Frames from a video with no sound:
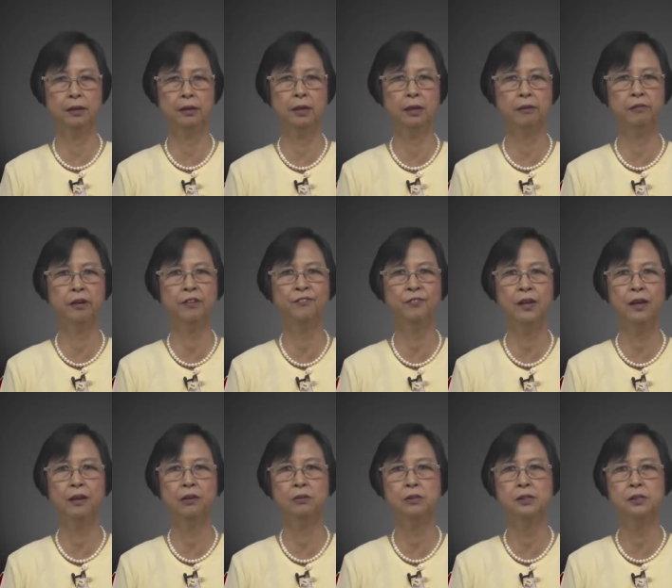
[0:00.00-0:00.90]
uh, reef
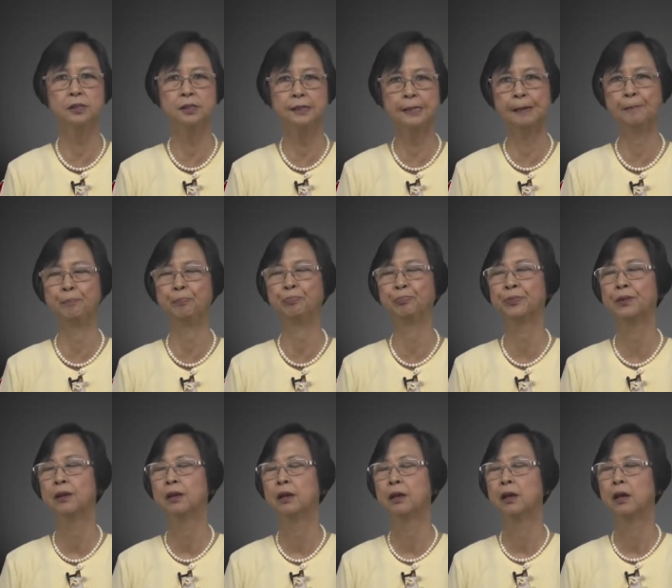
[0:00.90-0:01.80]
ecosystem.
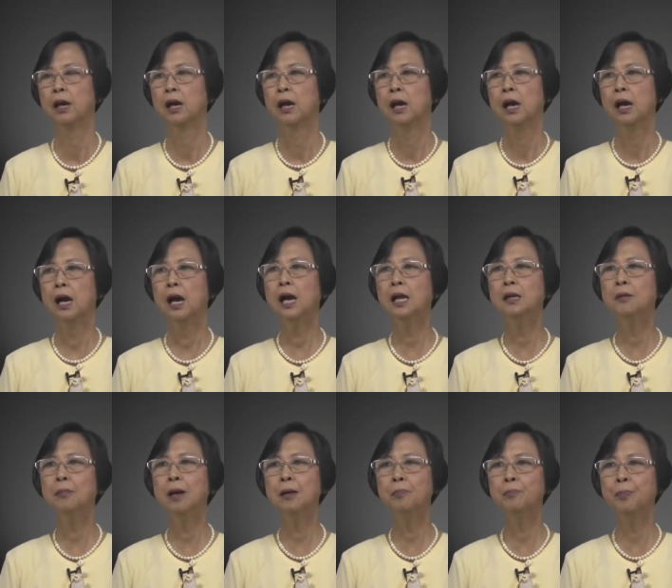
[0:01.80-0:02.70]

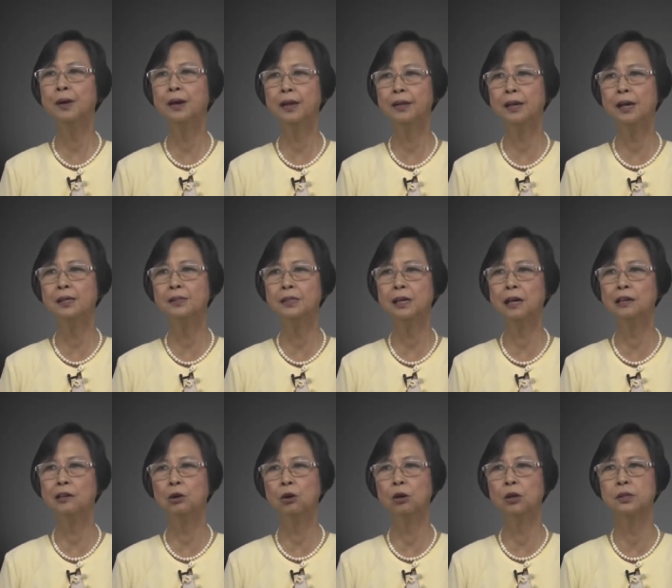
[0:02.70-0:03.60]
Animal products
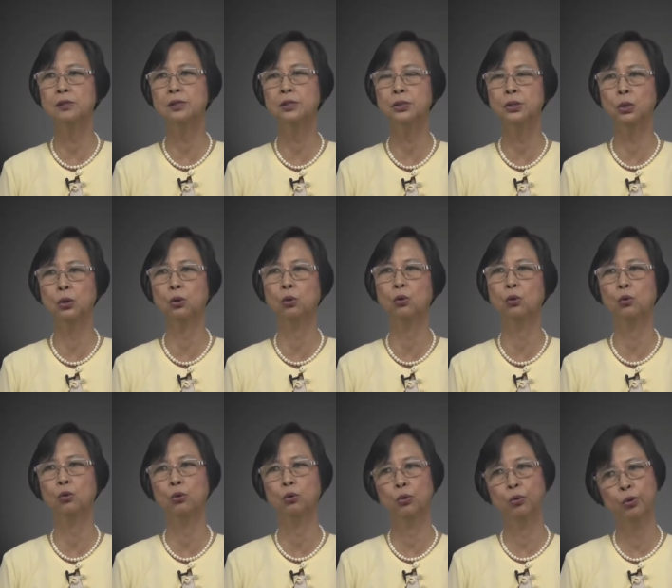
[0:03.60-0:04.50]
are also
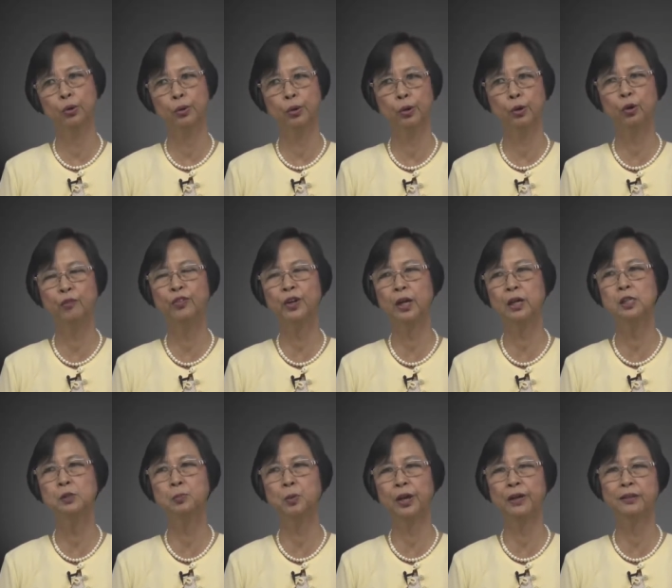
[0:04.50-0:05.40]

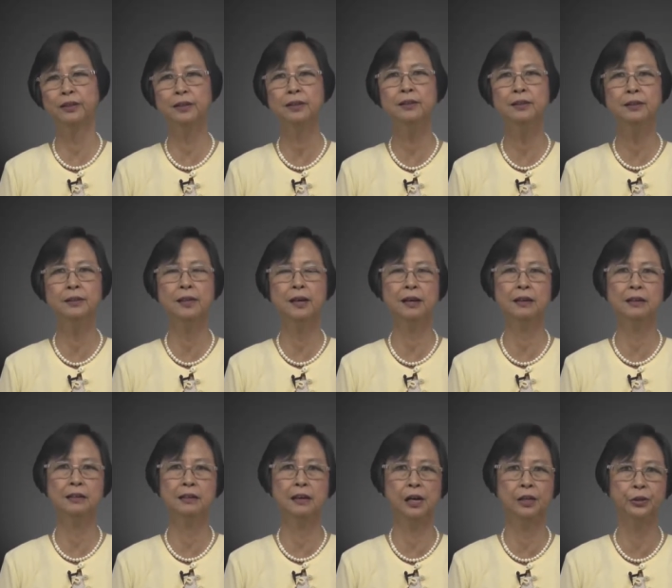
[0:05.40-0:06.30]
overexploited. They are
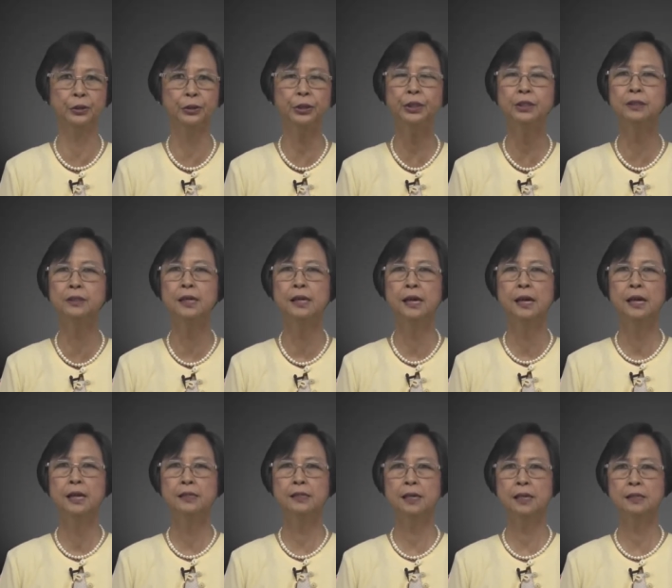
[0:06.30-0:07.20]
gathered,
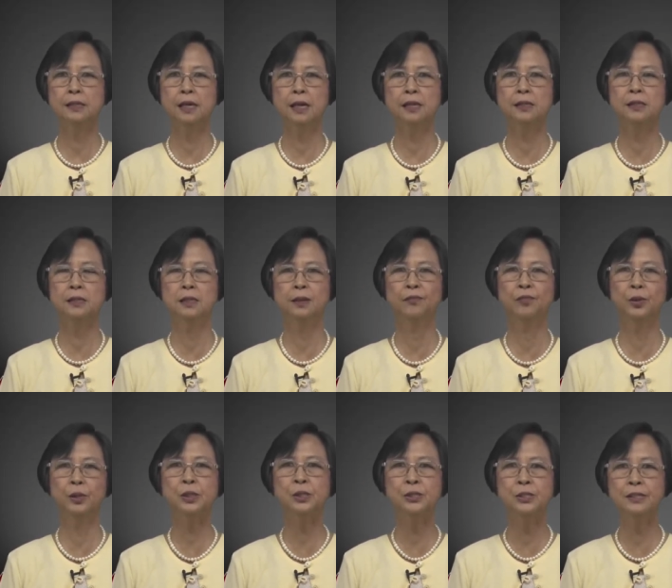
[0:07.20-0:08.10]
such as the
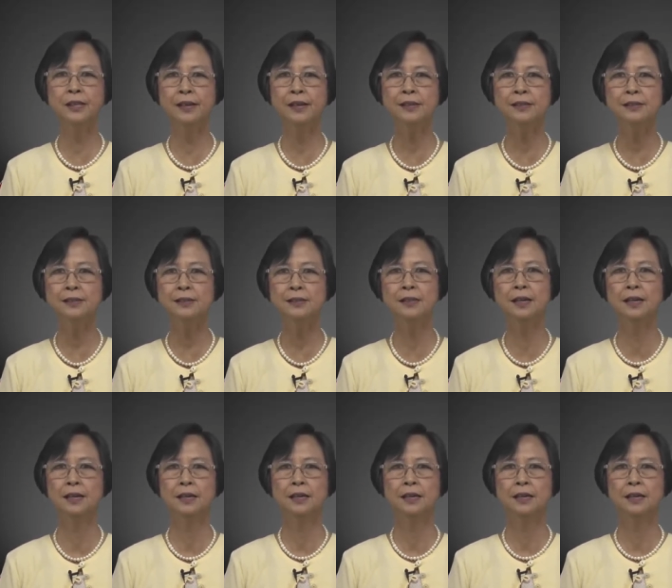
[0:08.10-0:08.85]
bird's nest,